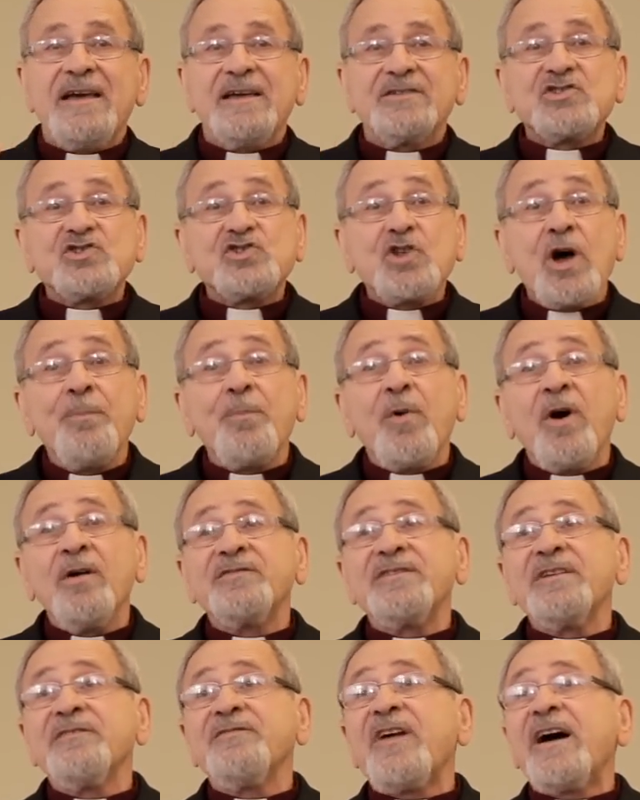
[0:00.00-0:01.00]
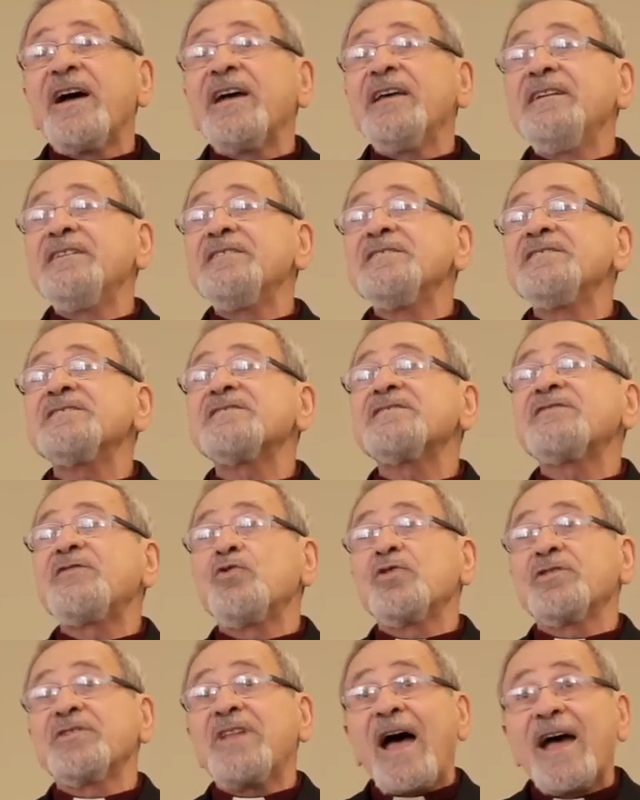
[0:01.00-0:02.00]
stop of the violence,
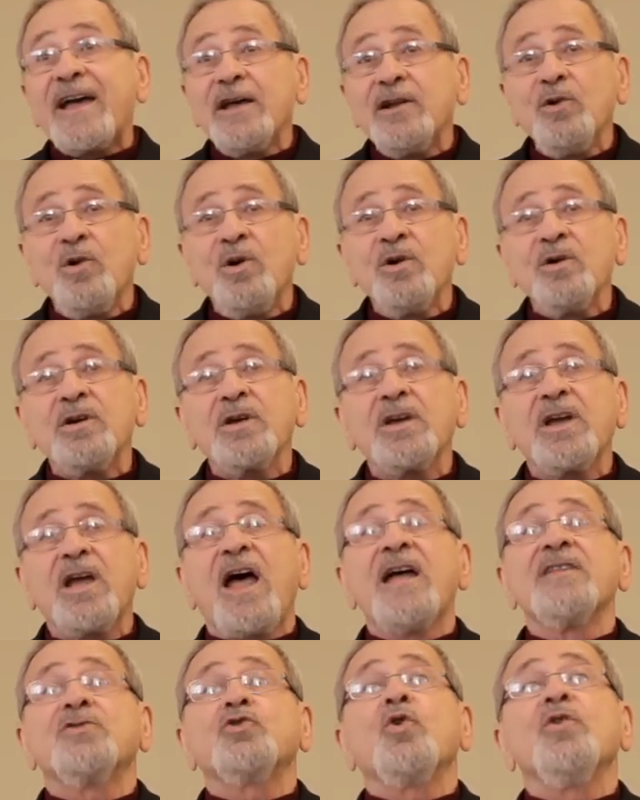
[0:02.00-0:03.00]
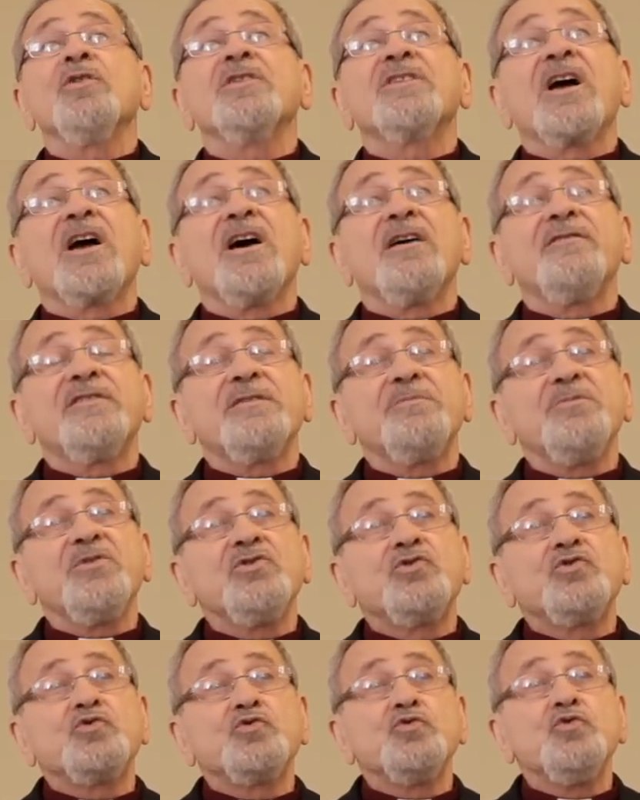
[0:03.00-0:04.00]
for dialogue, and called the
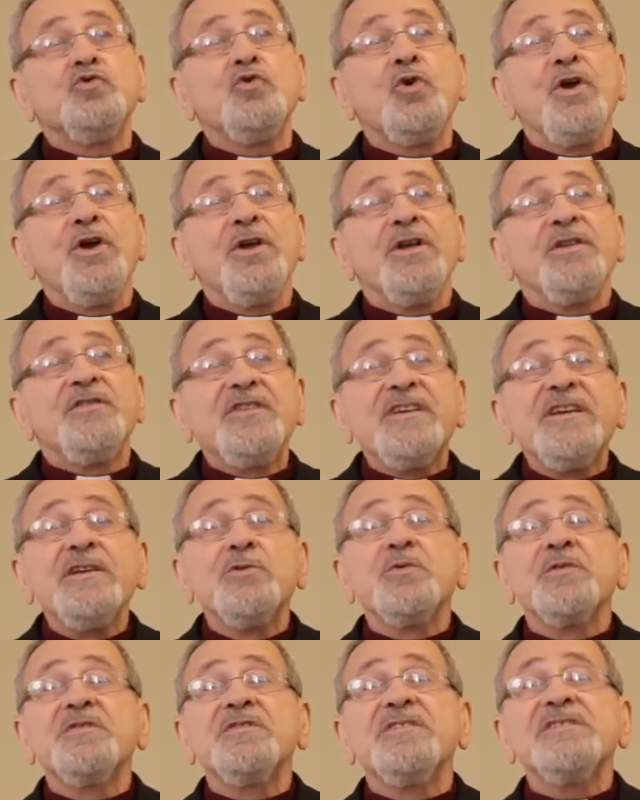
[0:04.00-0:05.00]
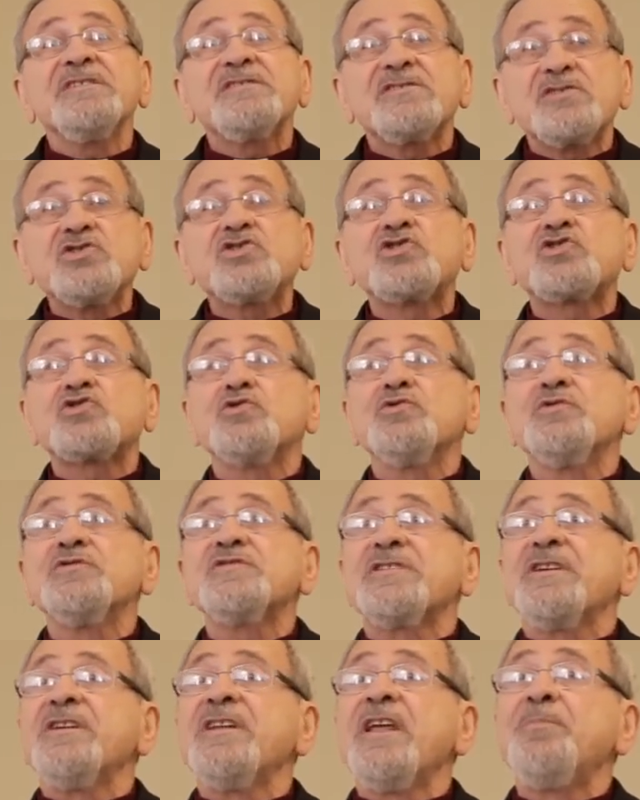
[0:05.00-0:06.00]
government to deal with these
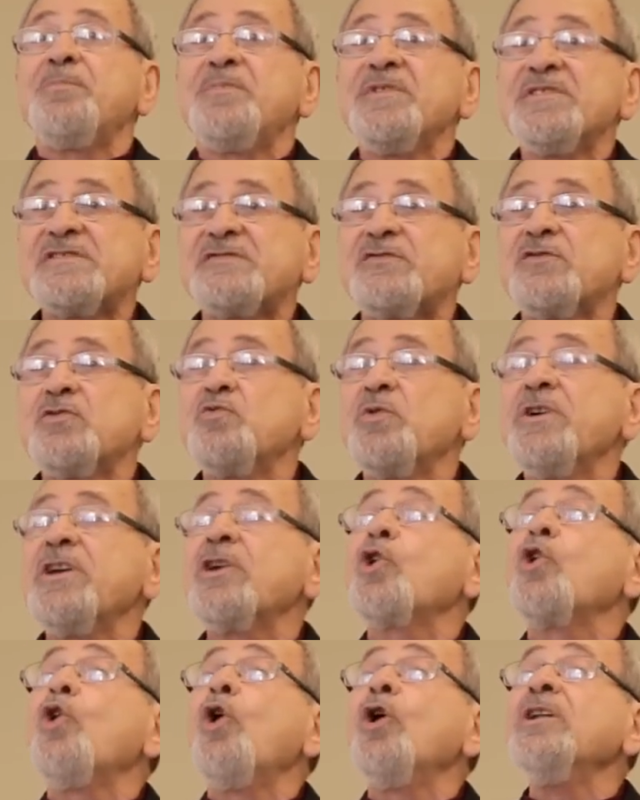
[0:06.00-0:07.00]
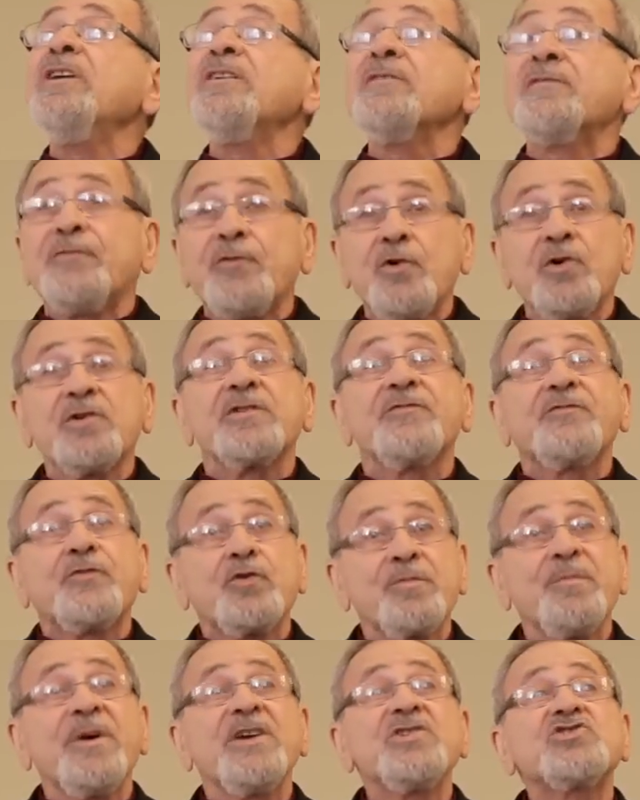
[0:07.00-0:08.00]
issues in a peaceful way, calling for
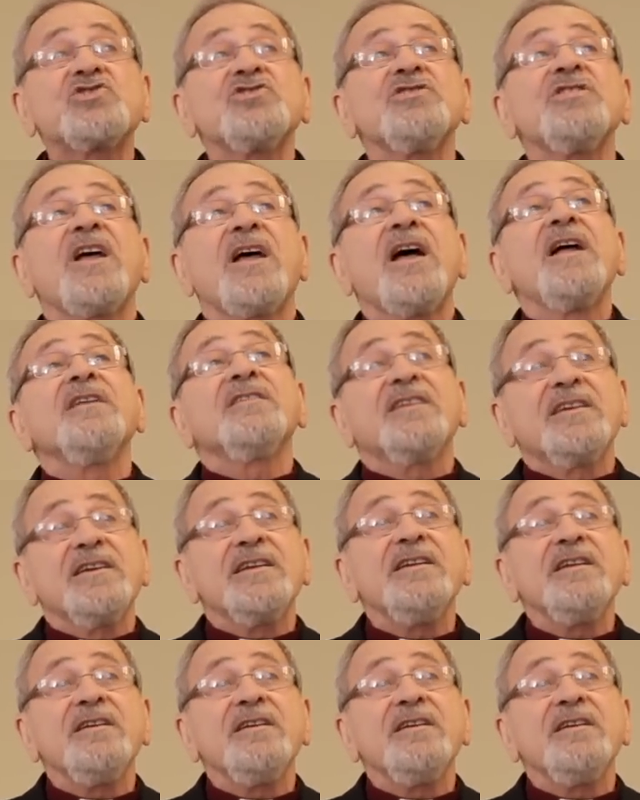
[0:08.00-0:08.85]
reformation and